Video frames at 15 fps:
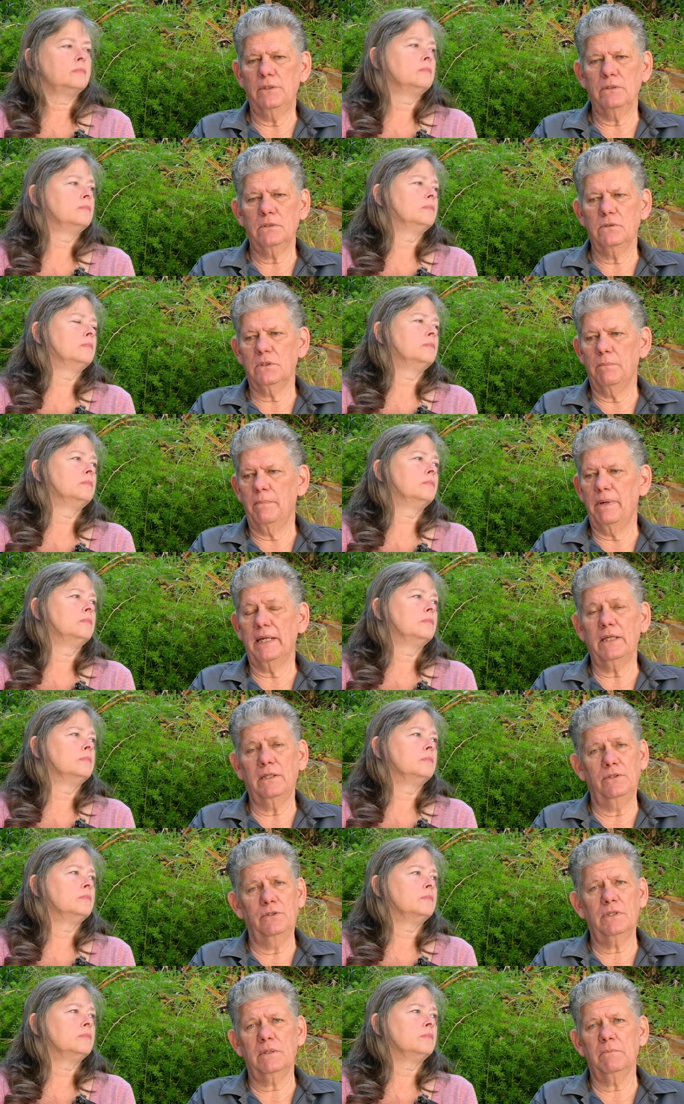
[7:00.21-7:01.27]
Speaker 1: using somebody
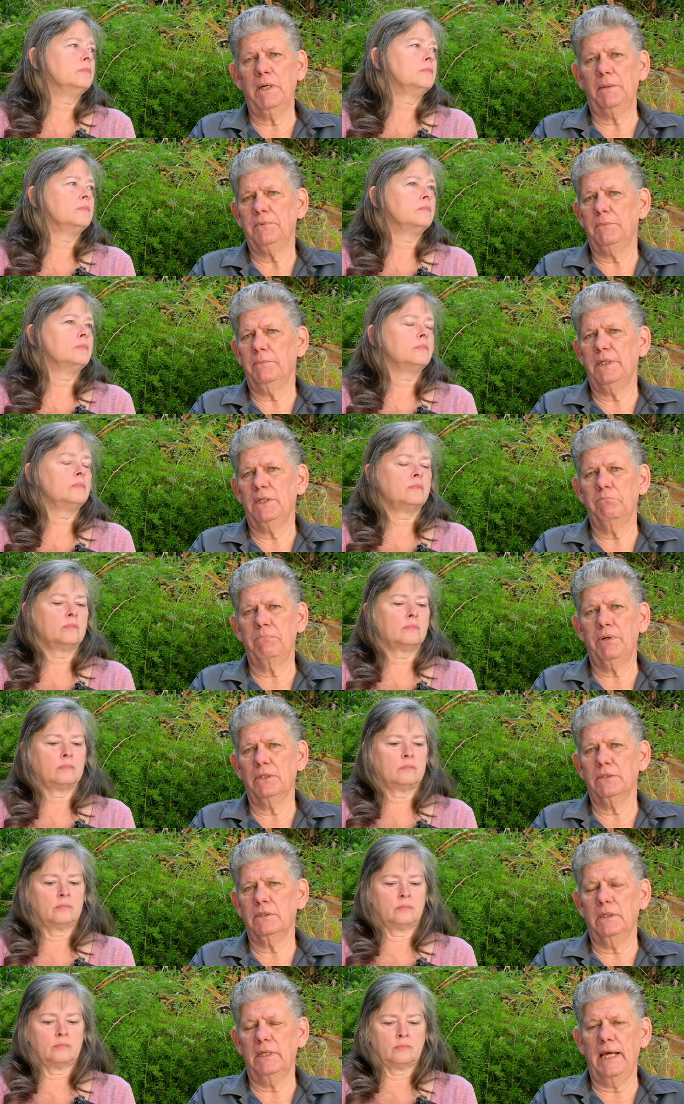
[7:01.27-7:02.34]
and you come up to me in
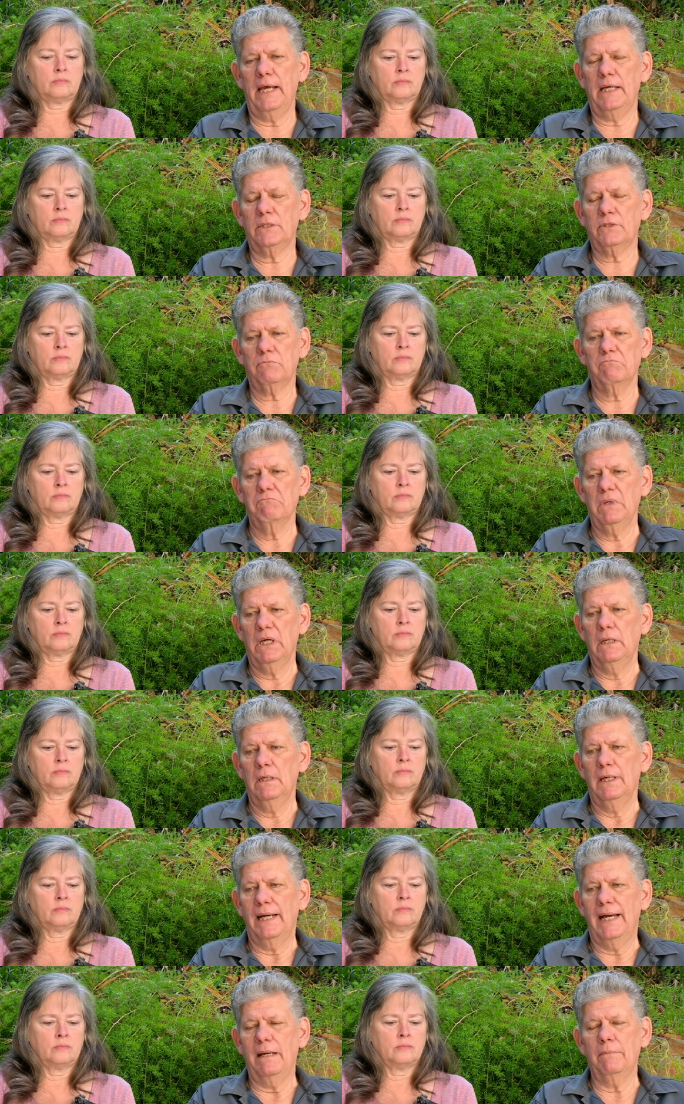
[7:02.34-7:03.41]
person and ask,
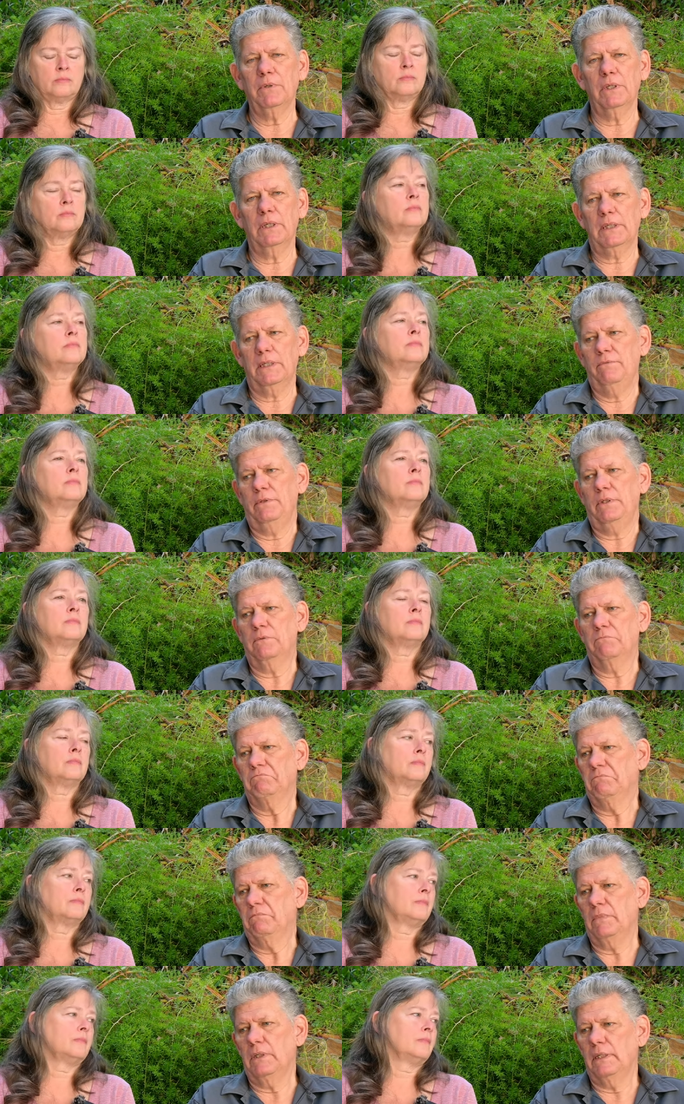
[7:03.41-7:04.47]
I'm going to give you
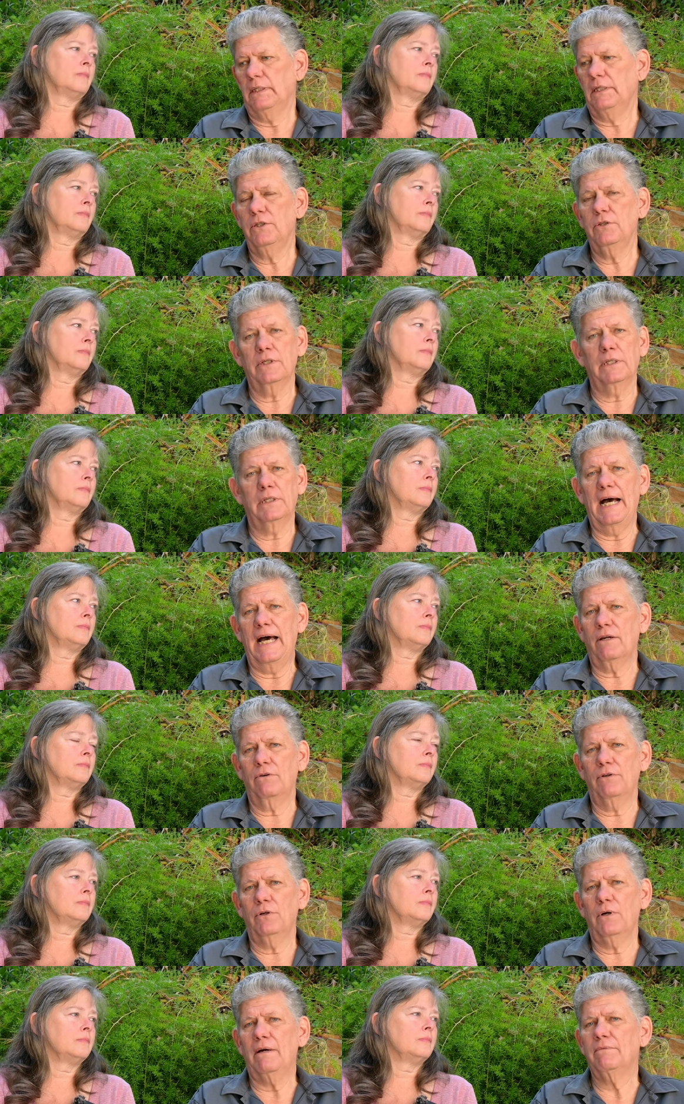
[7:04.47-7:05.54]
either an I
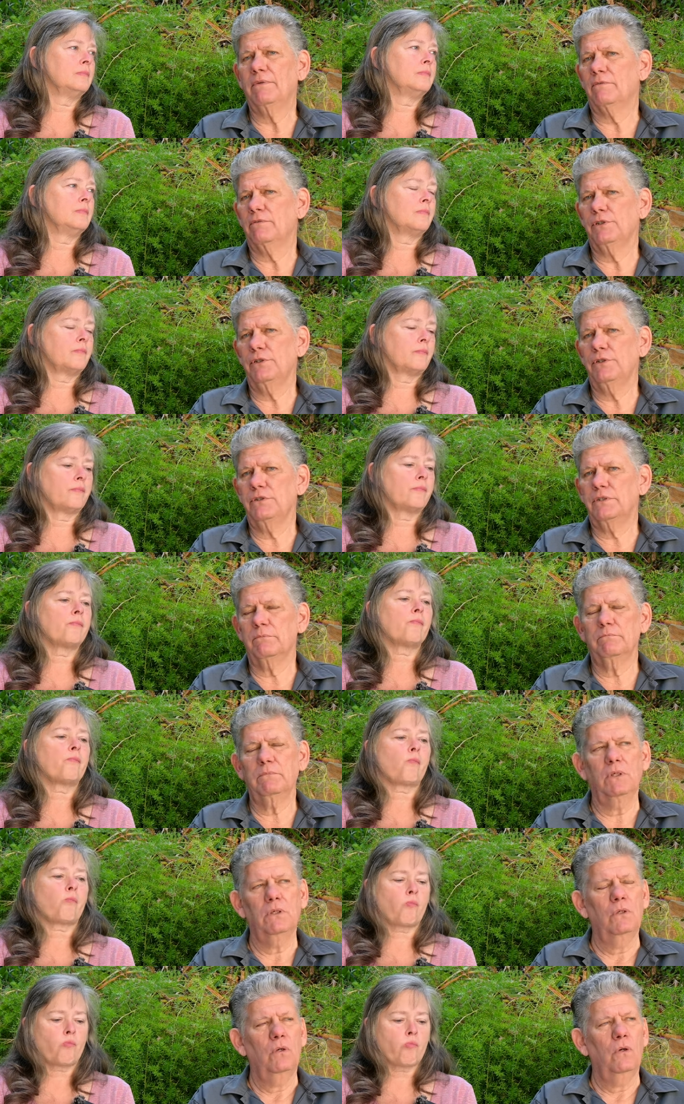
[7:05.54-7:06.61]
don't know, I've never used
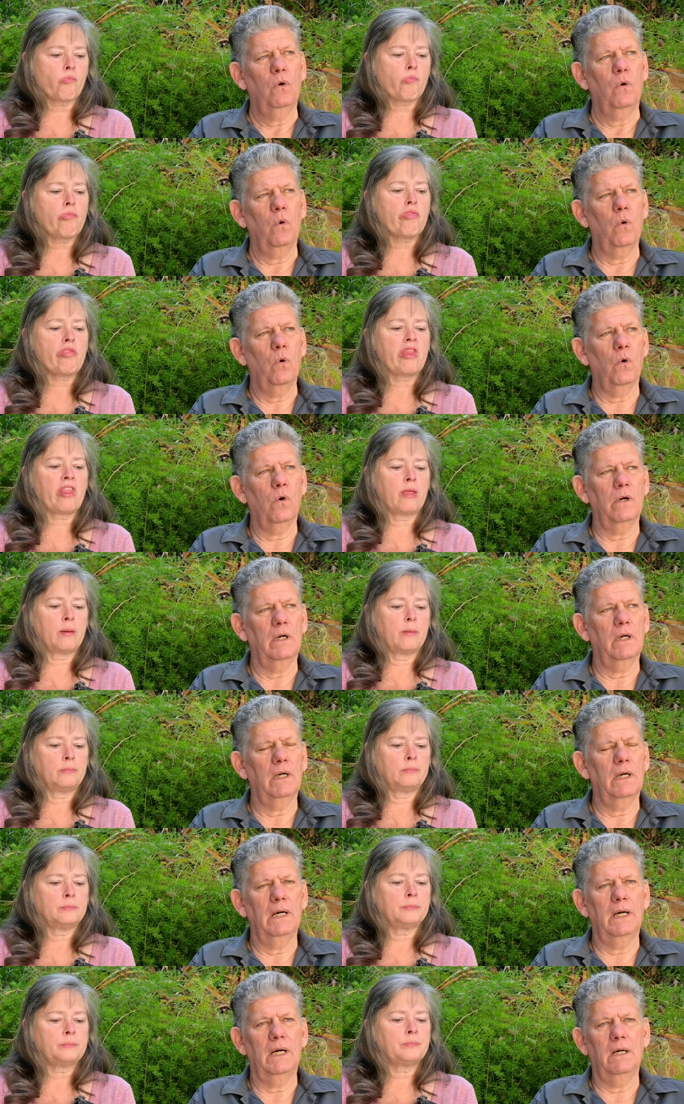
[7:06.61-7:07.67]
them, or,
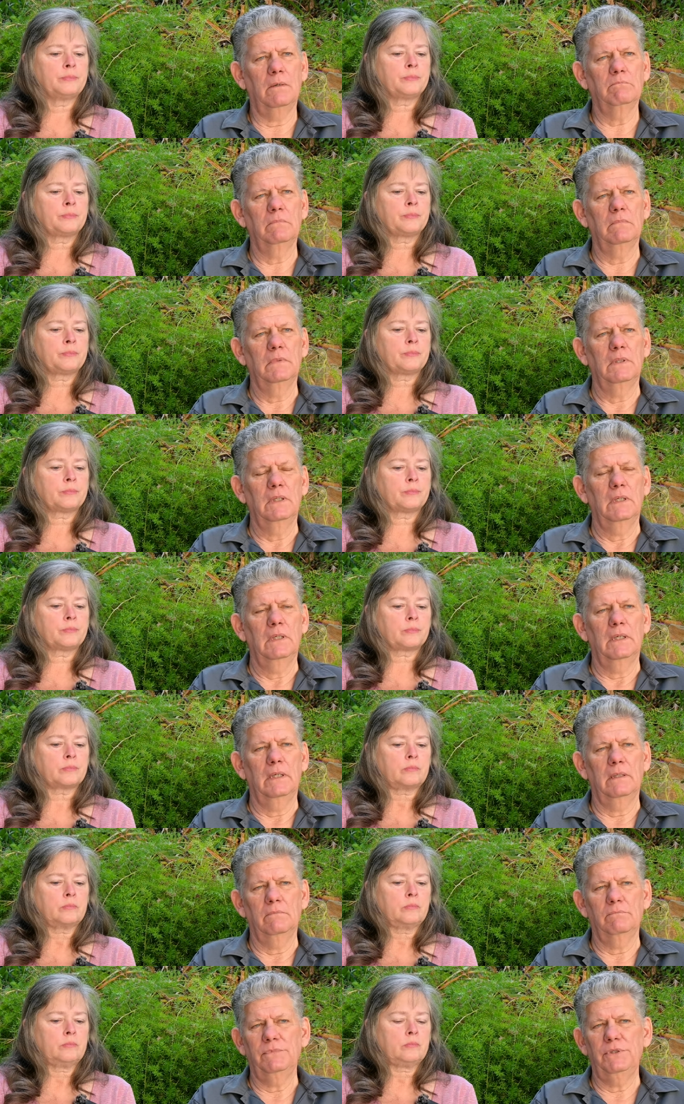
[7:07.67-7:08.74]
um,
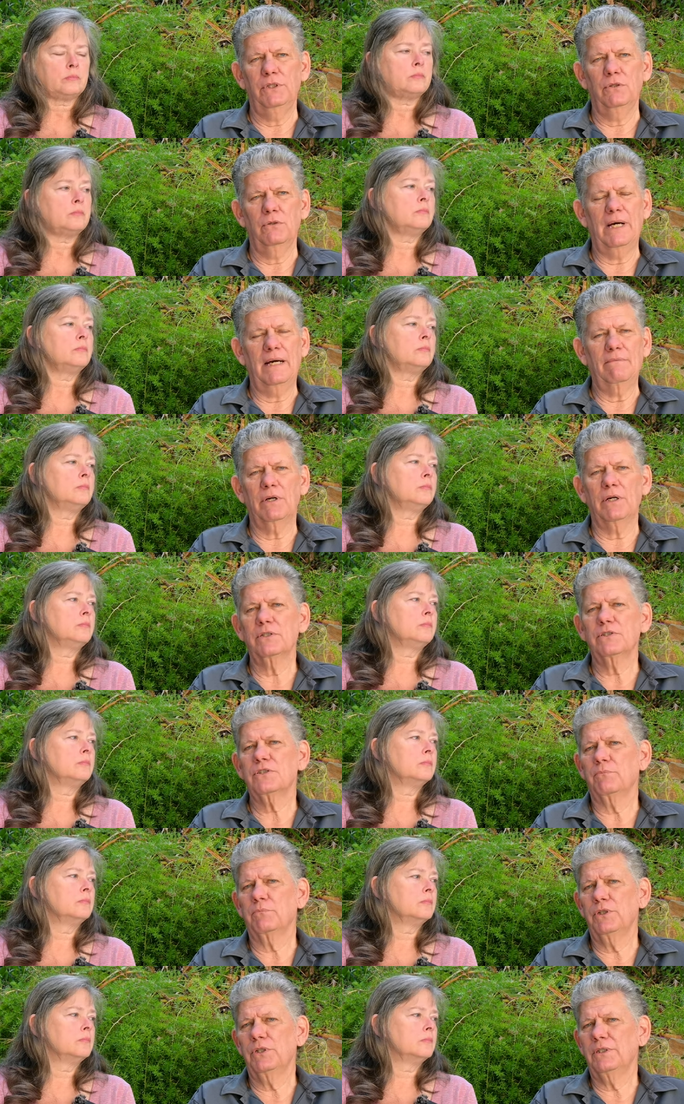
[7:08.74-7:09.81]
you know, I've heard
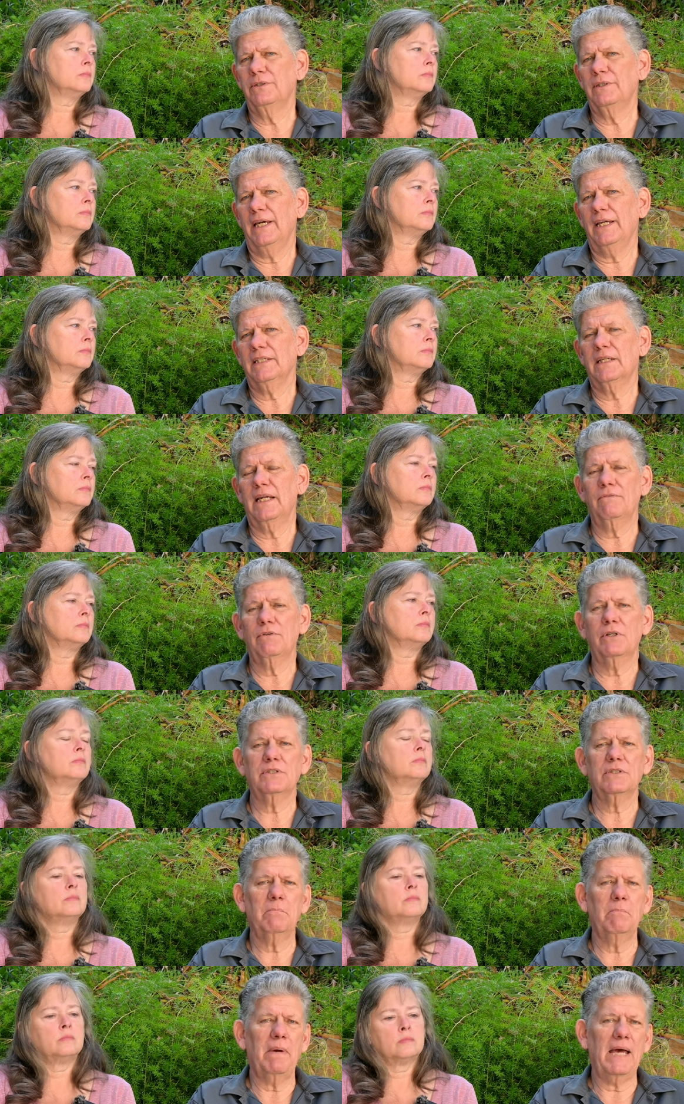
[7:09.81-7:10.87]
some good things and I've heard
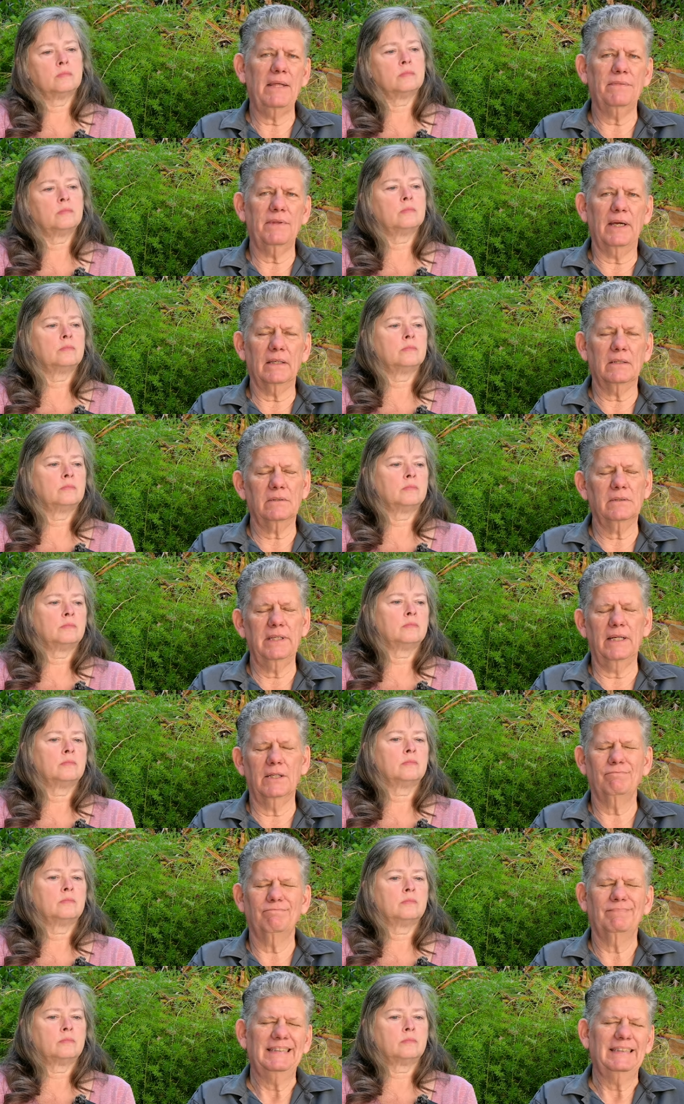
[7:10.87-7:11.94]
some bad things.
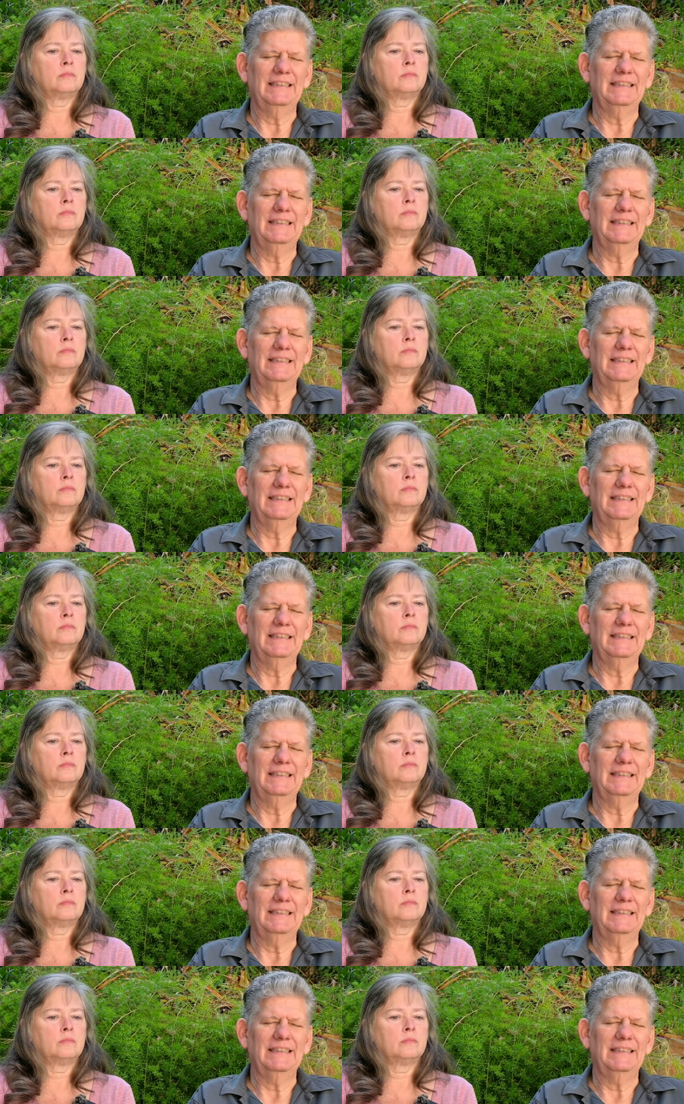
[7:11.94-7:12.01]
Now,